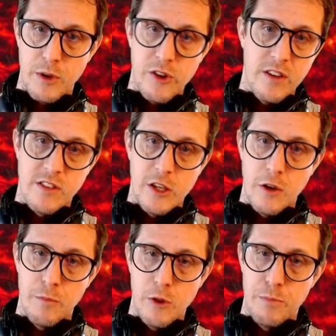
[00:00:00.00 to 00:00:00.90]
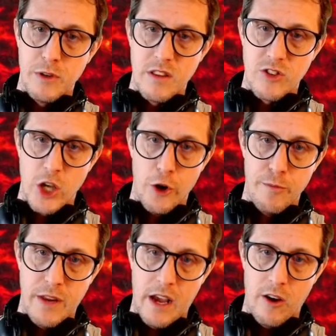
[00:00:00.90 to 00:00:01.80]
But you can see, you put this
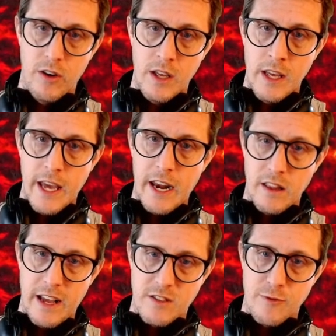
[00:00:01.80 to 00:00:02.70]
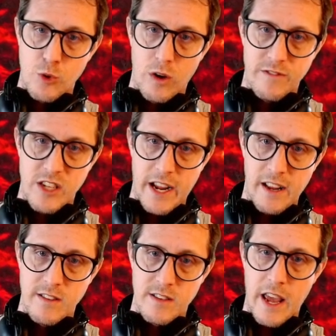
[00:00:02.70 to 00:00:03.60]
totem down, and it lasts for 12
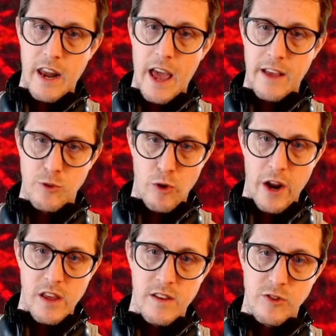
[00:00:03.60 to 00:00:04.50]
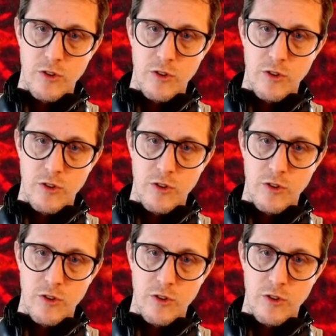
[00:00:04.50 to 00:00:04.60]
seconds, and it has a radius.